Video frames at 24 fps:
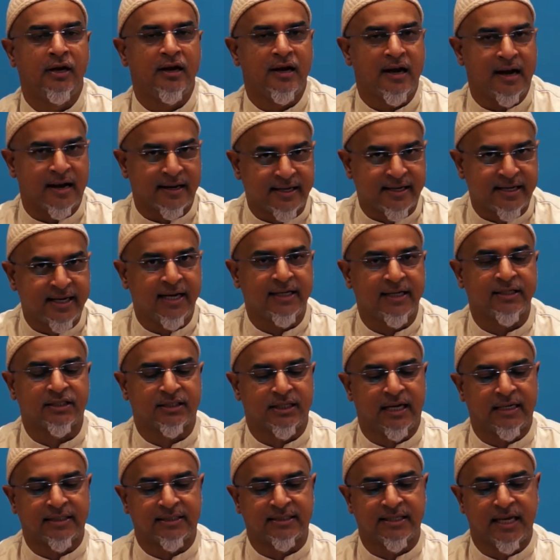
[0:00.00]
against
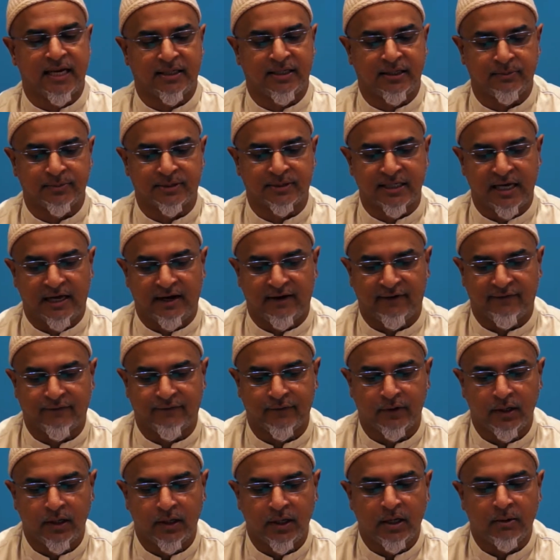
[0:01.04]
Assad himself,
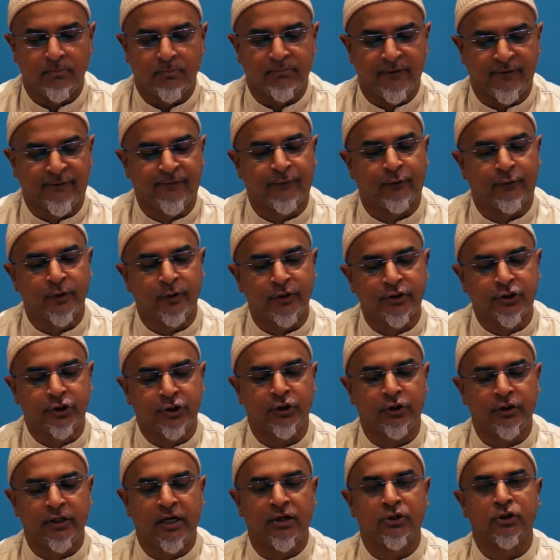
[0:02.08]
before it
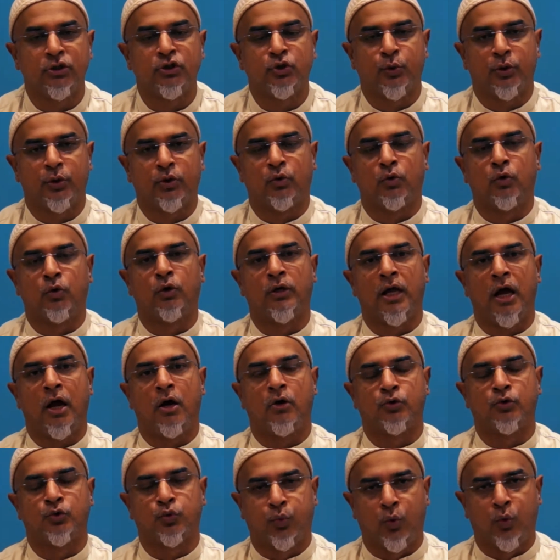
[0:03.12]
turned out into an
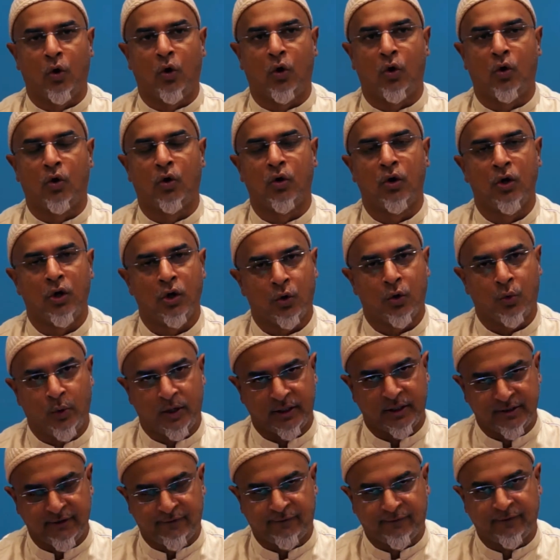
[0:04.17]
all-out war where
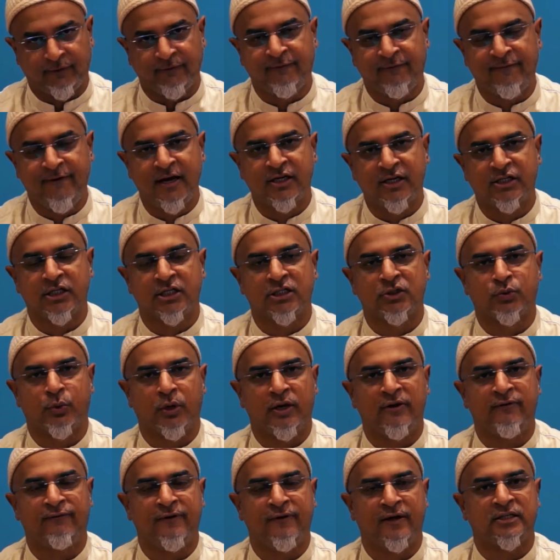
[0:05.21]
different factions were
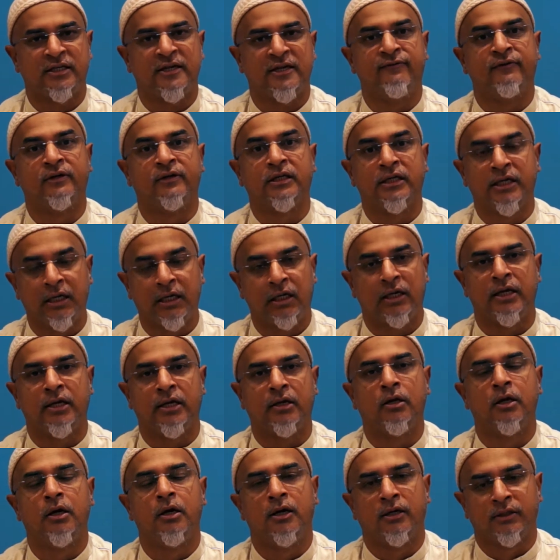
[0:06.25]
in fact even
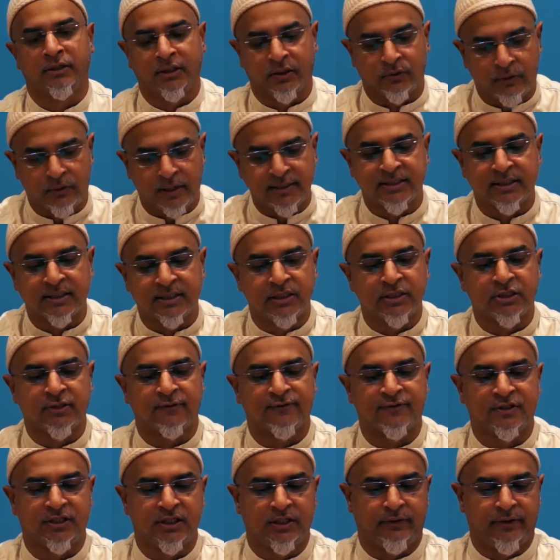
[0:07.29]
killing the residents of
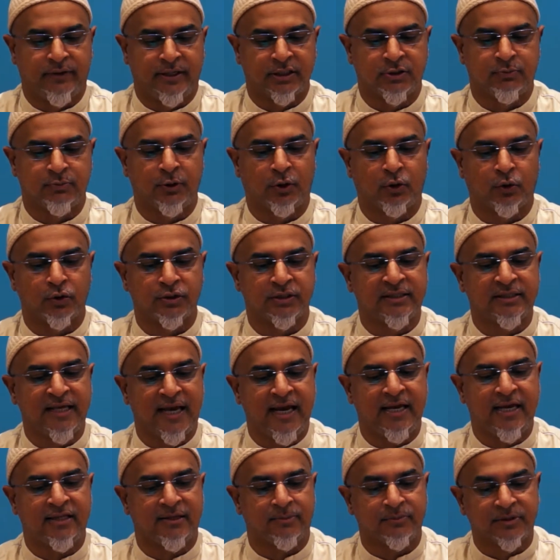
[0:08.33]
Syrians because
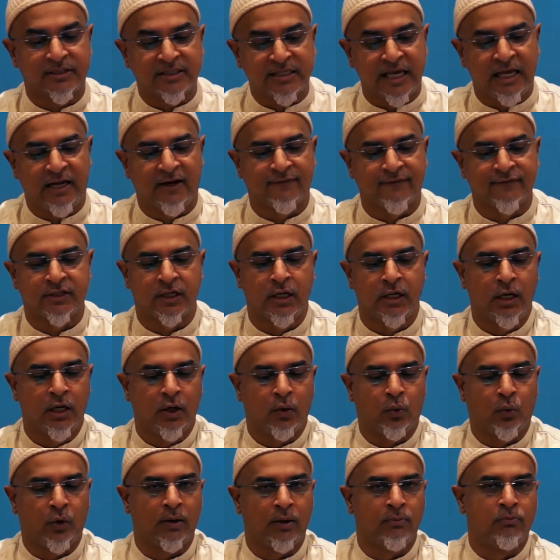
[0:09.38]
they themselves
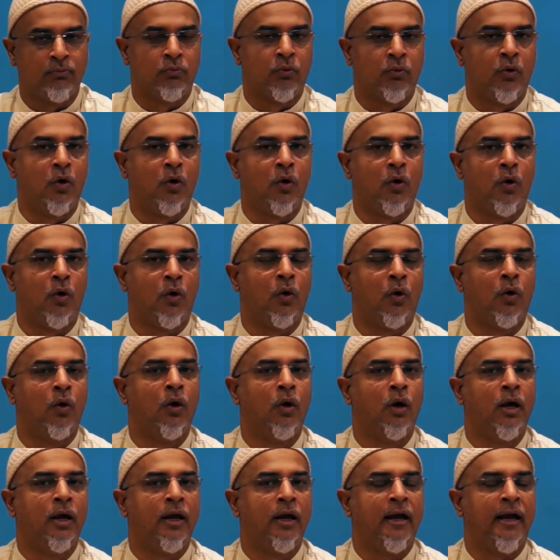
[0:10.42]
were more
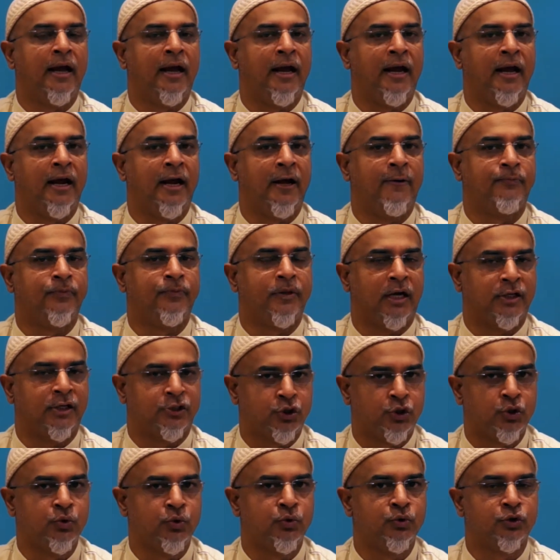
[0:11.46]

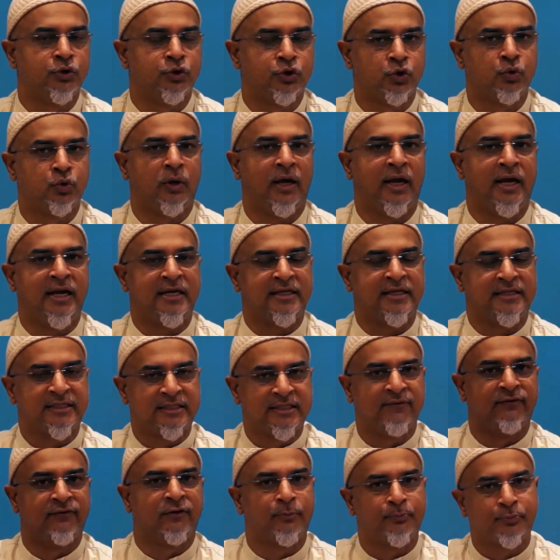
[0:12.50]
attuned to a
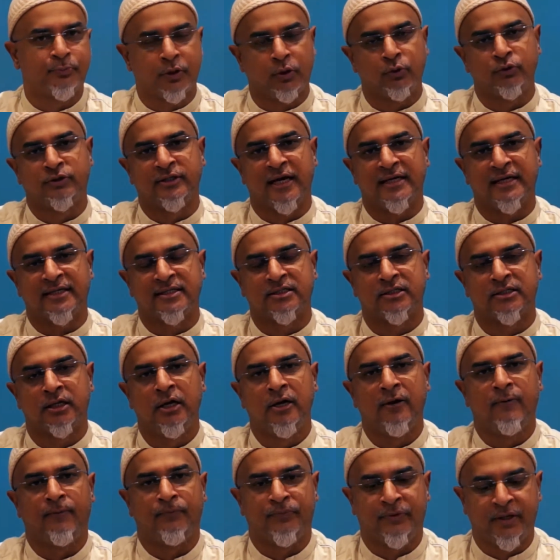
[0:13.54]
civil protest
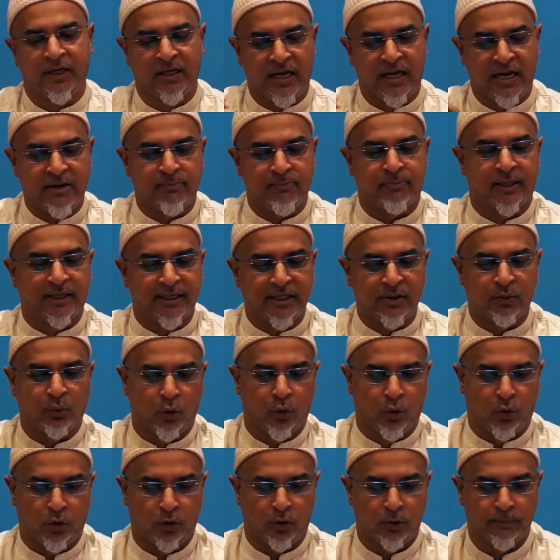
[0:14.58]
than a bloody
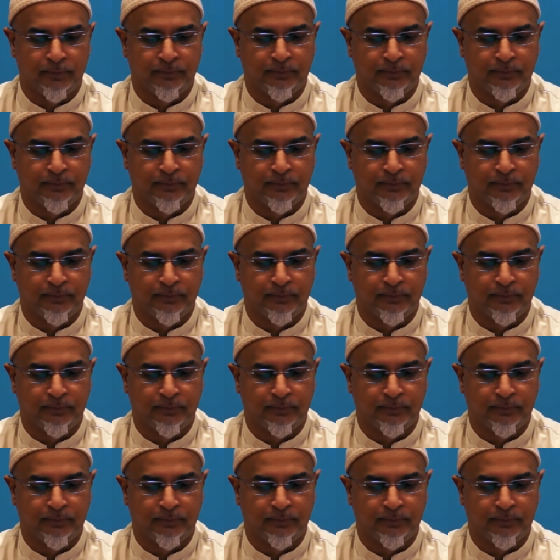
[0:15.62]
war.